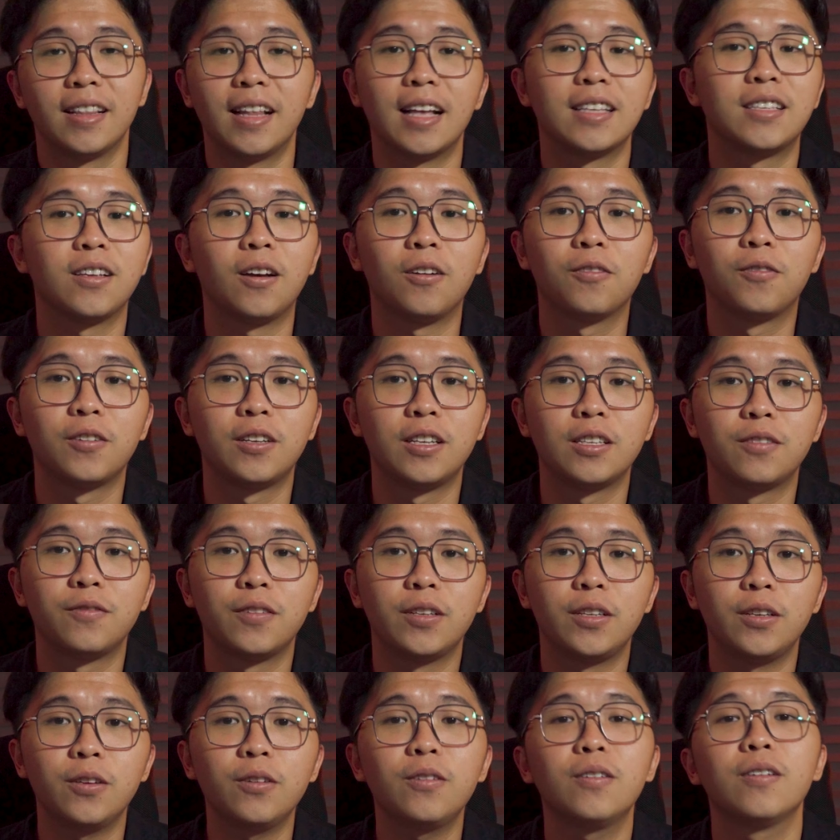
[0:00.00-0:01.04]
That's all for this
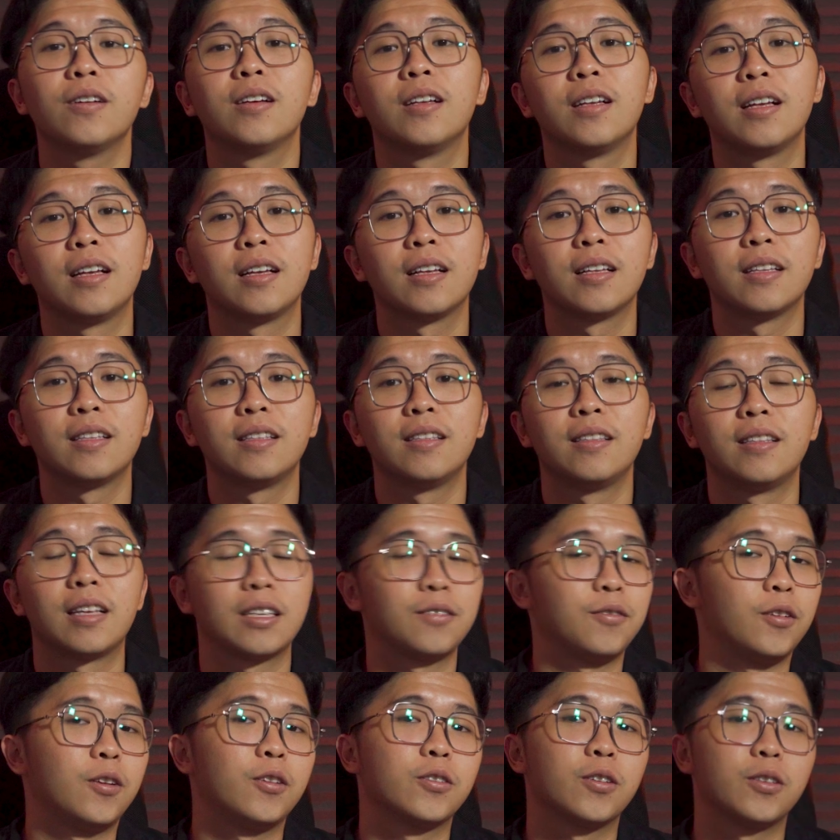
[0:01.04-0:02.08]
video. Next
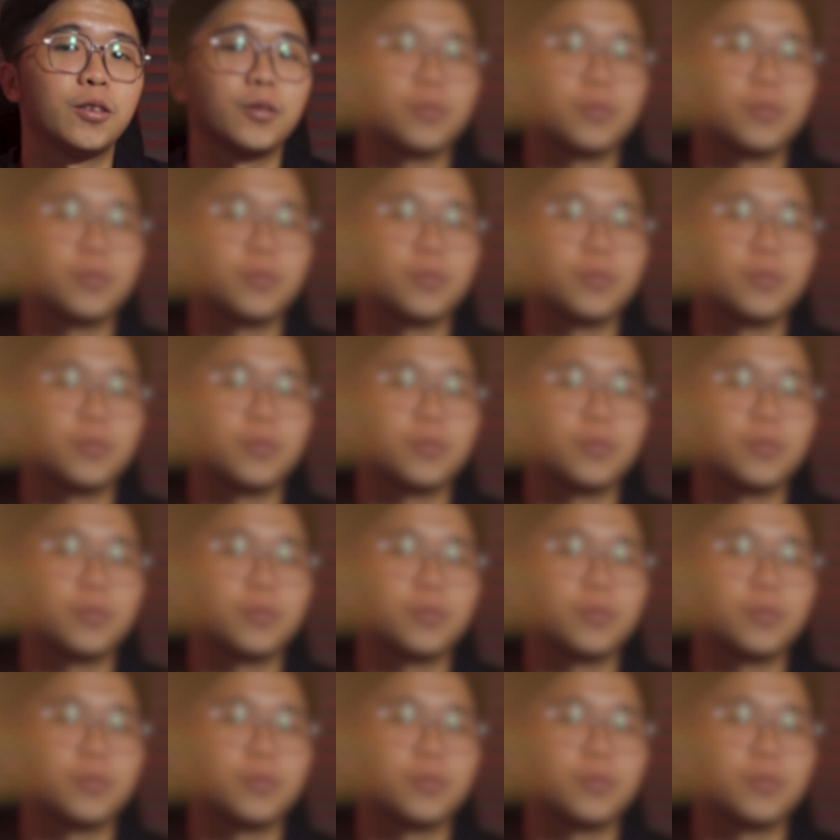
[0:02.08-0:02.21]
video is on